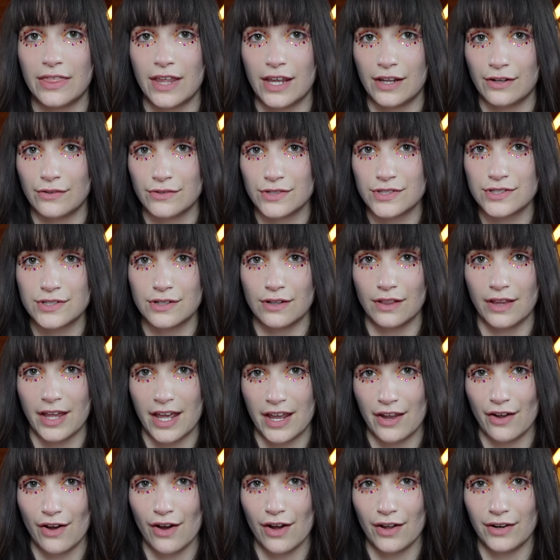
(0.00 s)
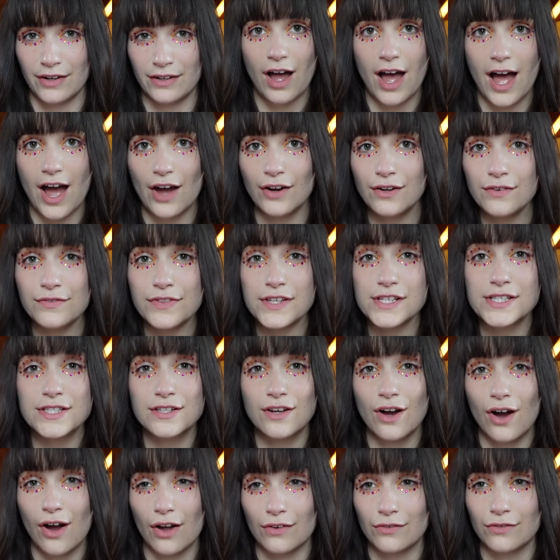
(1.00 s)
they used to lay on. Out of this
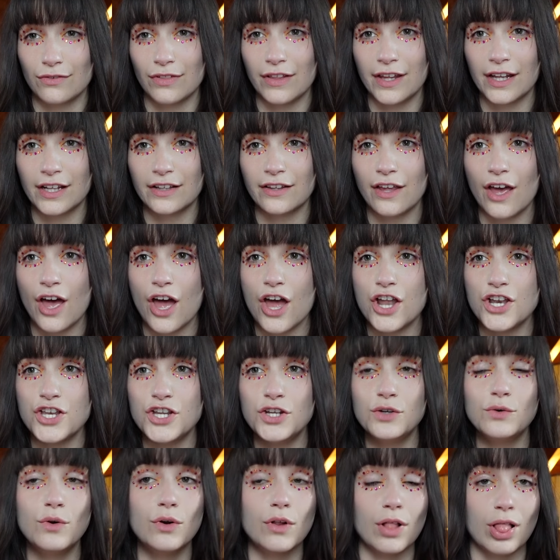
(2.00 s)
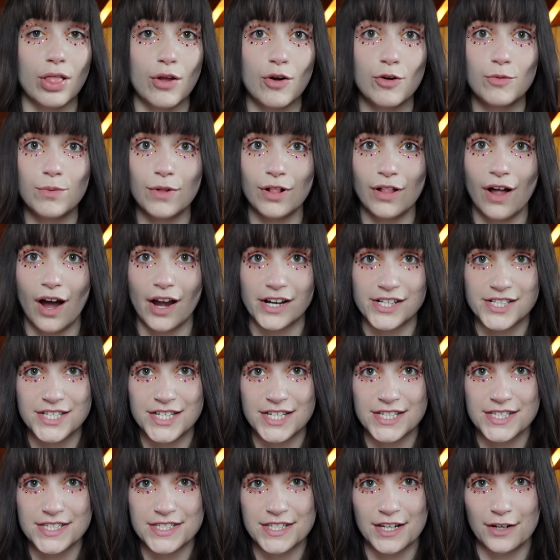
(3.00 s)
conflict, a new global
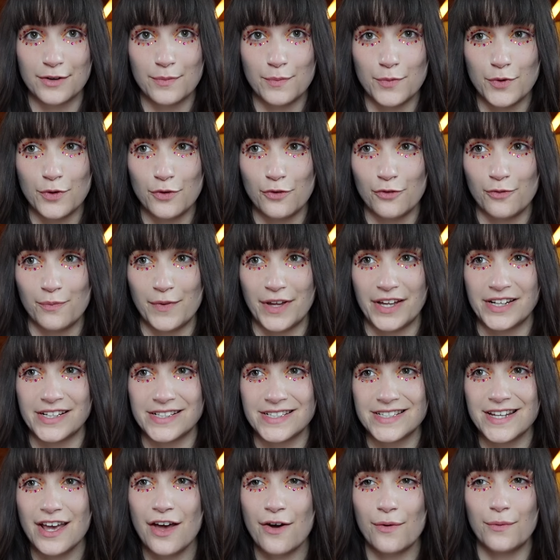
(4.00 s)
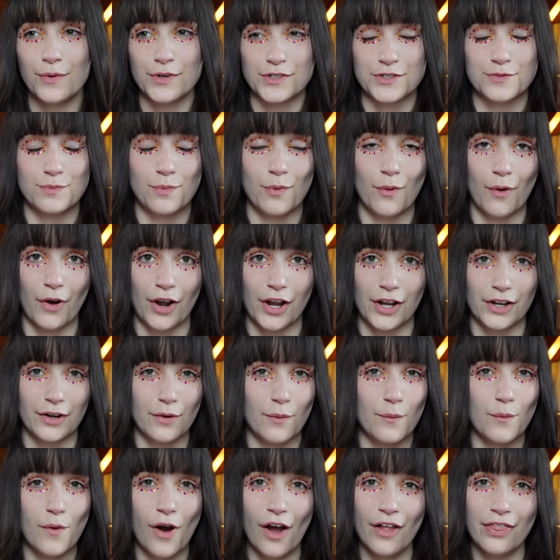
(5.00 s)
artistic movement was born,
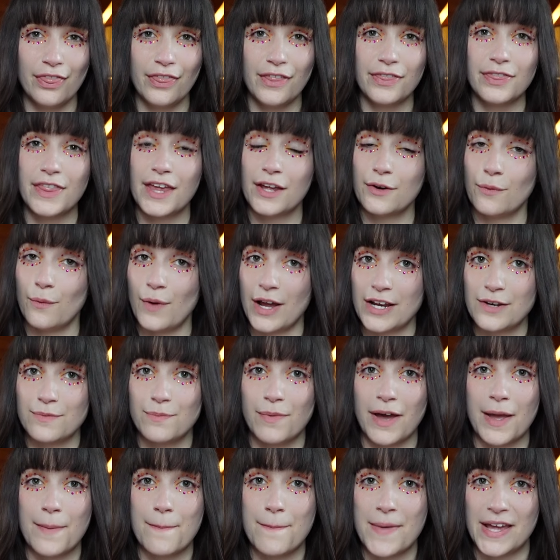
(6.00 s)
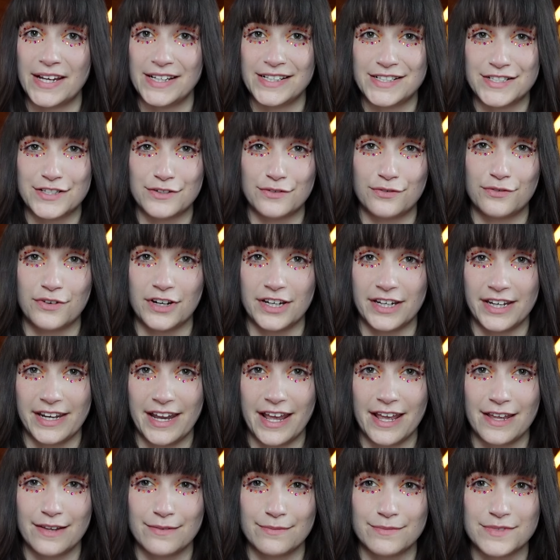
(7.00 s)
one that went by many different
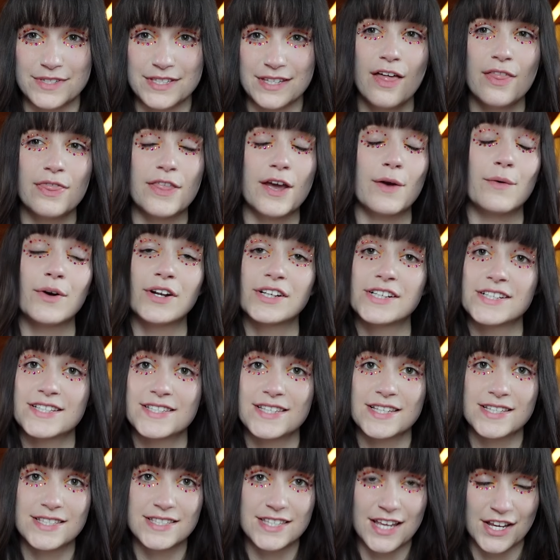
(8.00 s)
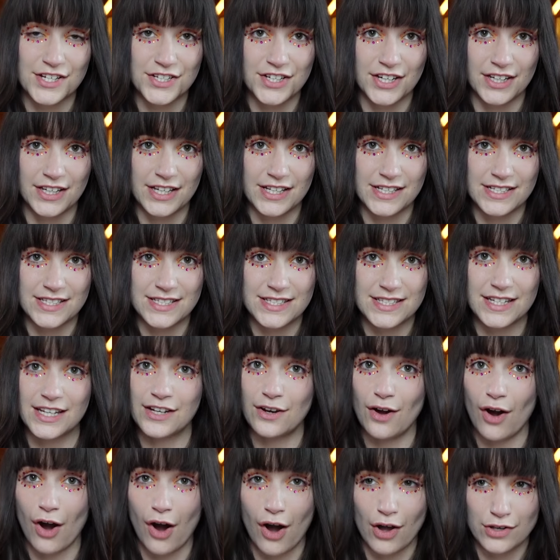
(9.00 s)
names. There were the secessionists
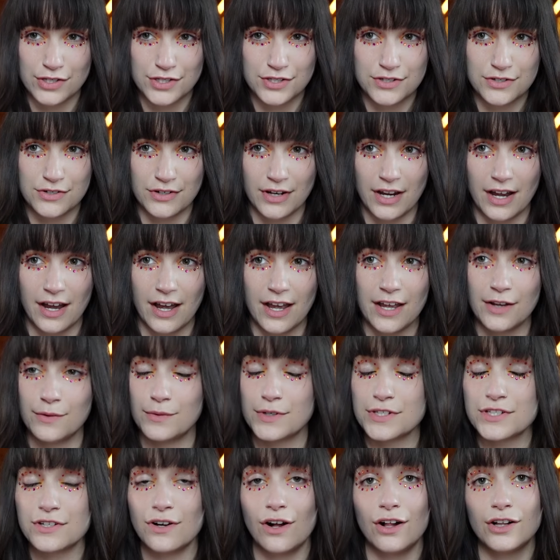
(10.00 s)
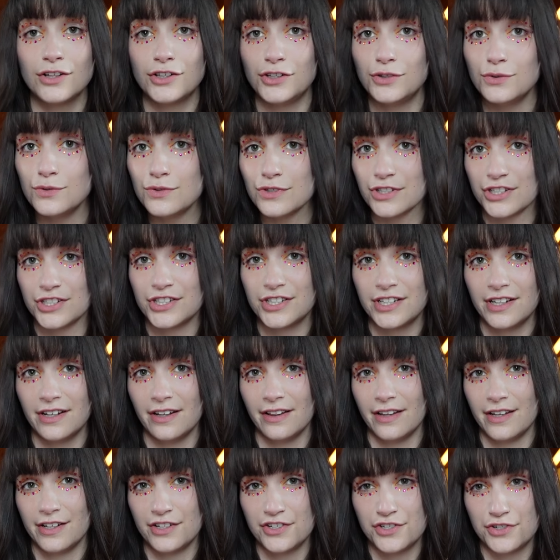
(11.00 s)
in Austria, it was called
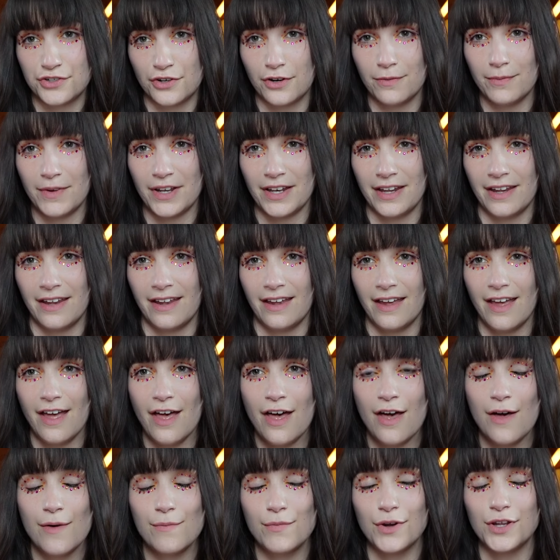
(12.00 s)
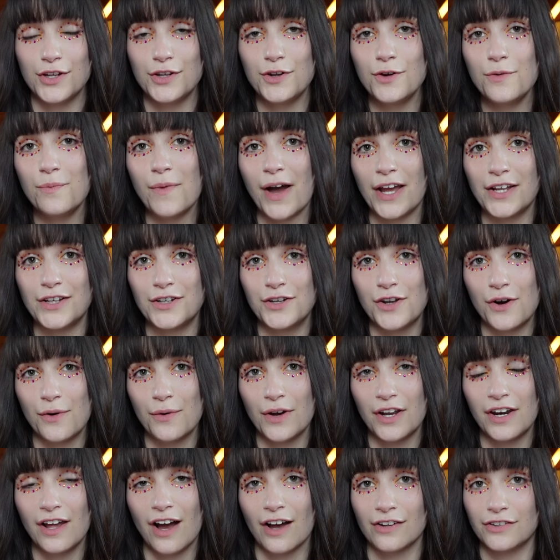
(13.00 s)
Jugendstil in Germany, but you might know
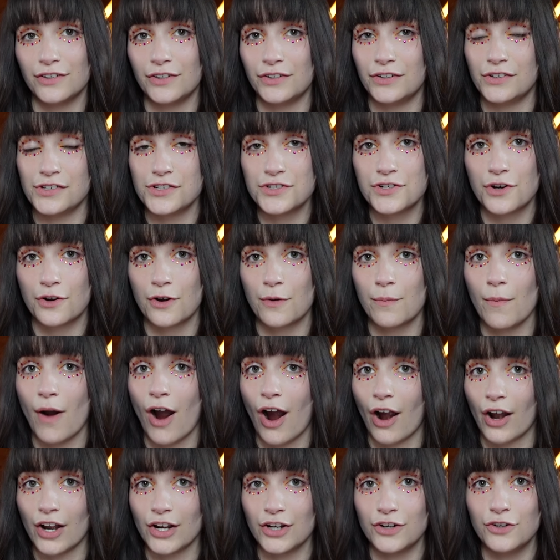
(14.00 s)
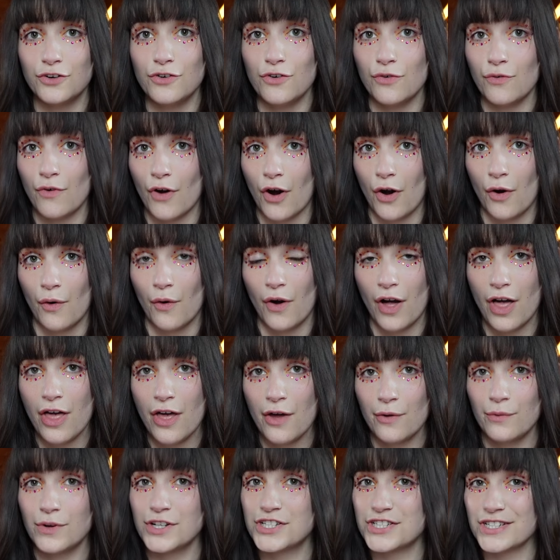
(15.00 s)
it under the term Art Nouveau,
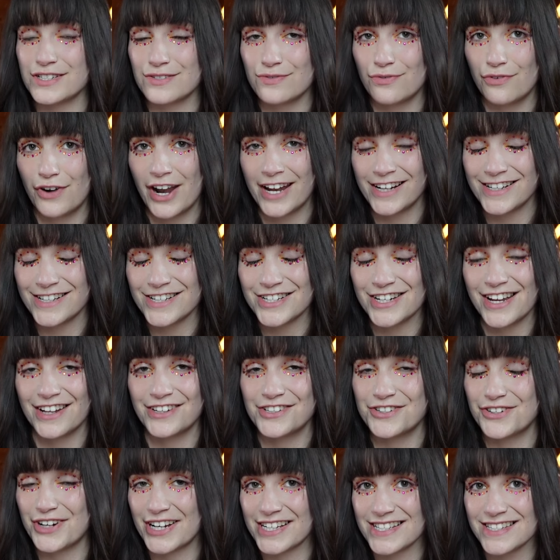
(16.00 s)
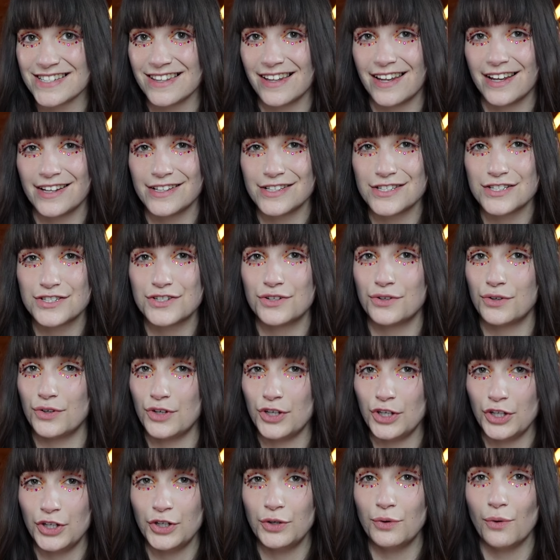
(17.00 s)
which is French and translates to
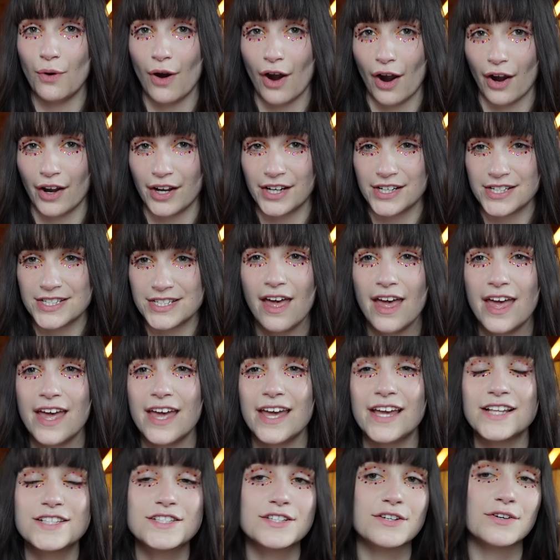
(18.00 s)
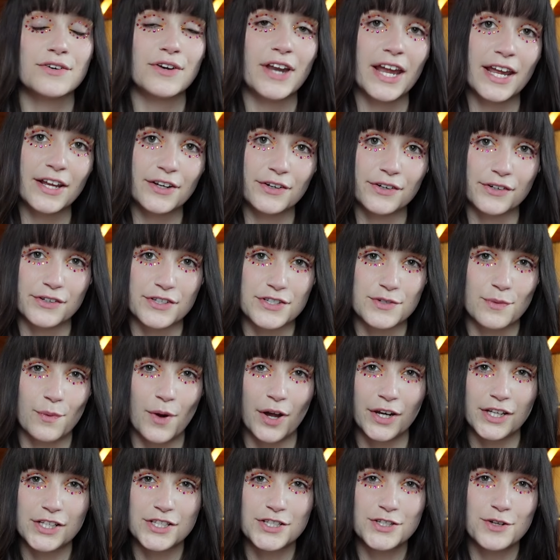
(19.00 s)
new art. Its creators
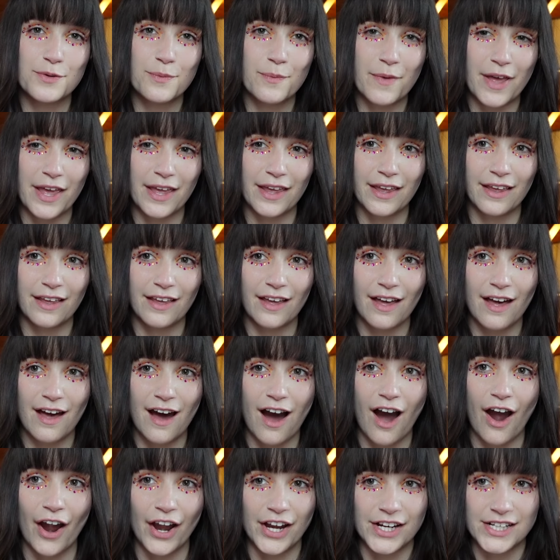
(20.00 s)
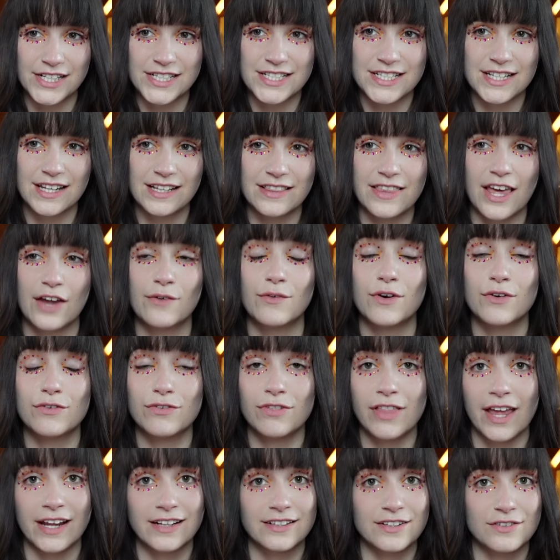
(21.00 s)
wanted to make art that
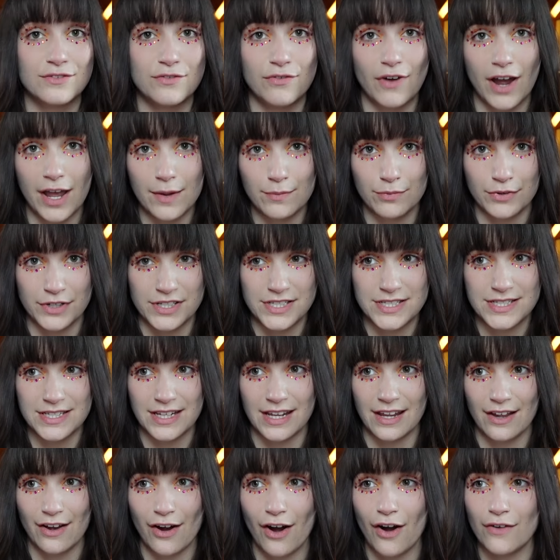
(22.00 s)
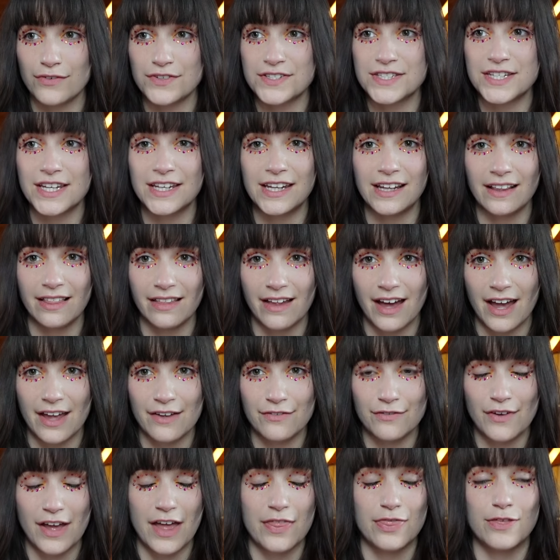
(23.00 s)
reflected vibrancy of city
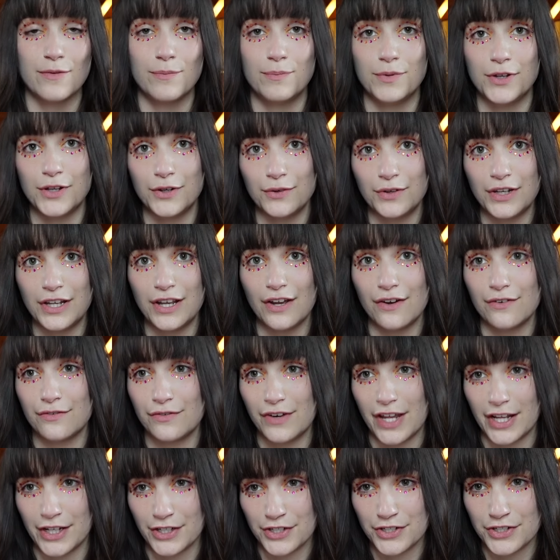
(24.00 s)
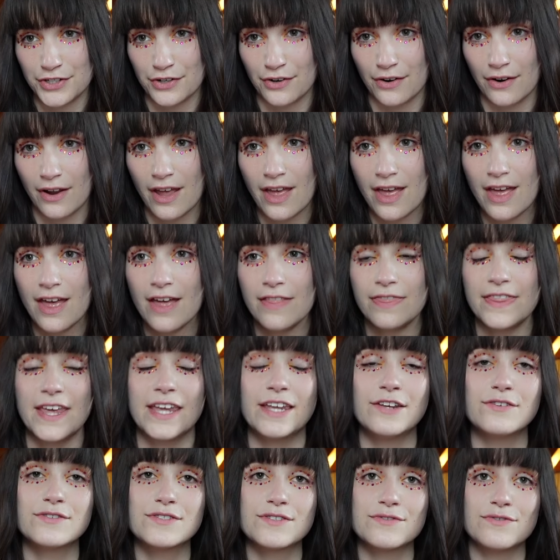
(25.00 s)
life and the beauty of nature. They
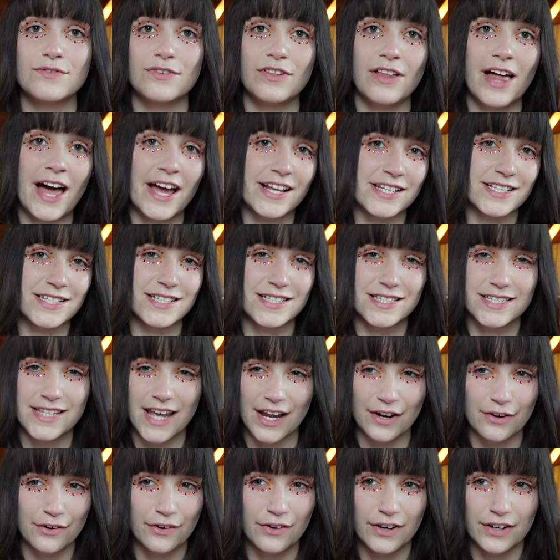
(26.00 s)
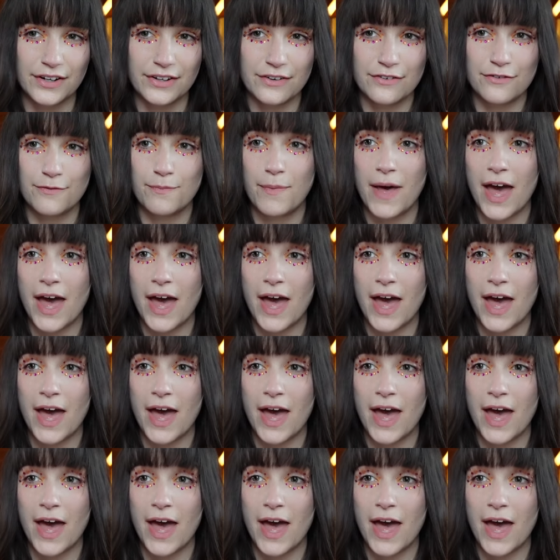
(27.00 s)
used flat, decorative